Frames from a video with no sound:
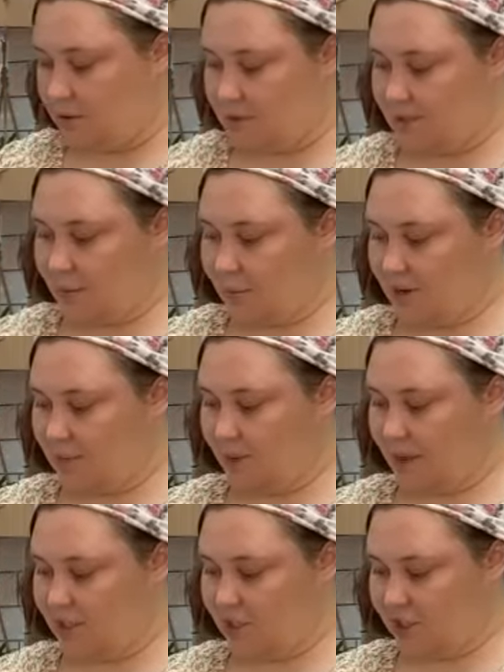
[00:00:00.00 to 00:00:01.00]
Someone
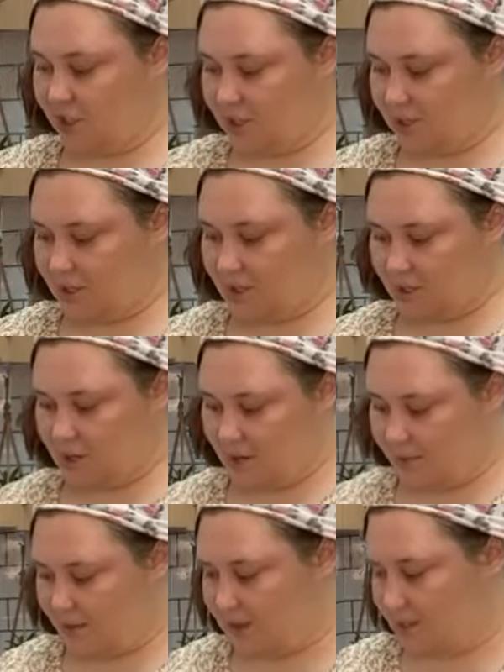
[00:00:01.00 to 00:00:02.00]
mentioned in the
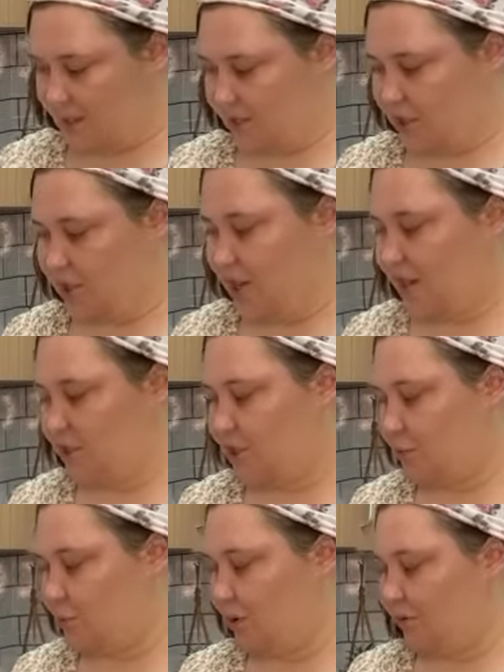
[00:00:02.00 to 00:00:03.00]
comment section I
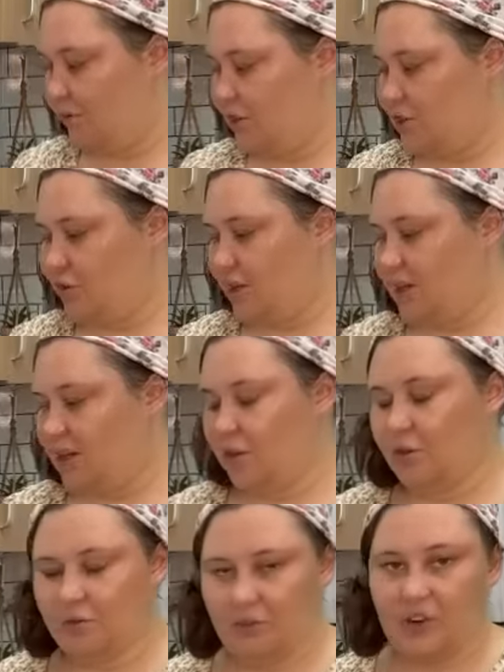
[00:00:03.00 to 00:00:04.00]
should refrigerate it
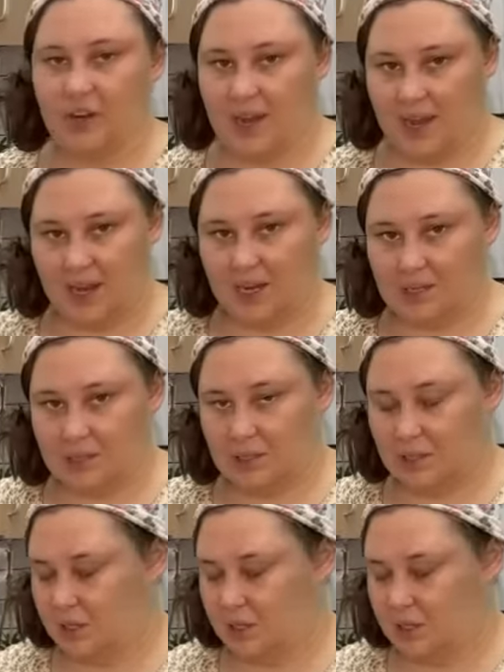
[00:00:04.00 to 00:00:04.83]
overnight.